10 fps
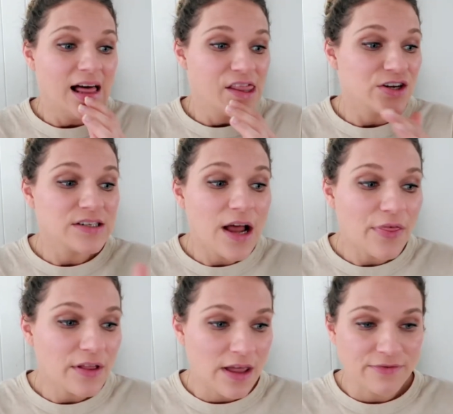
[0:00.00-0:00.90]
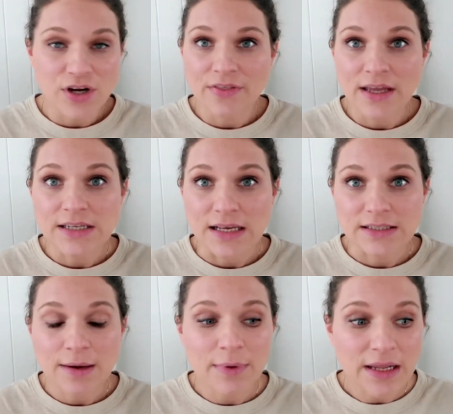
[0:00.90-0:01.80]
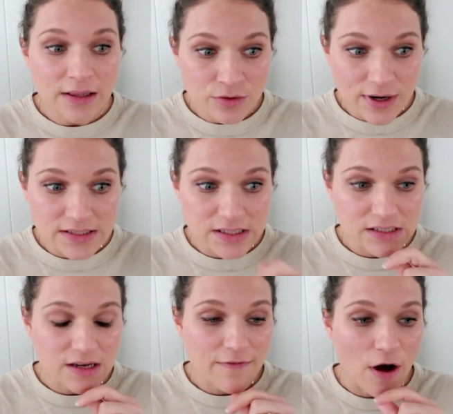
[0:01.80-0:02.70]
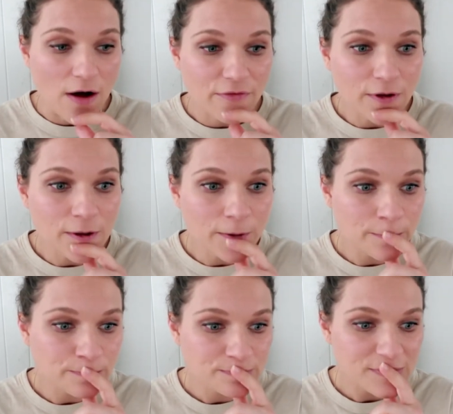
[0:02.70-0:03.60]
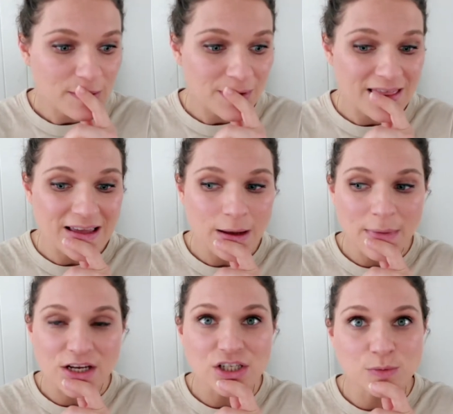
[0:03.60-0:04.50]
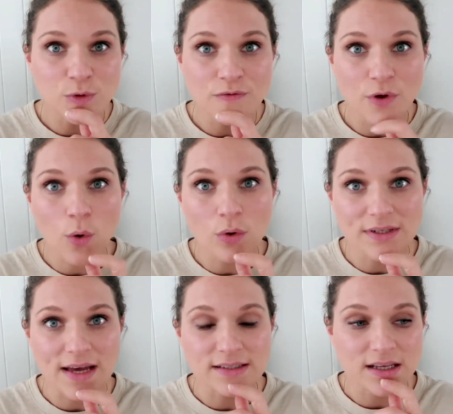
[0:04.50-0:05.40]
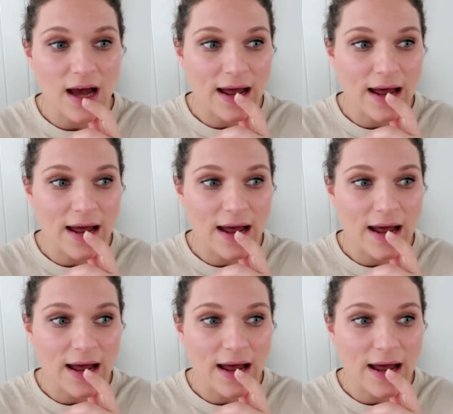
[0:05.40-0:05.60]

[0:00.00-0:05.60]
There's nothing left on that desk. I'm gonna get the rest of the stuff off but I think I might just move the whole desk.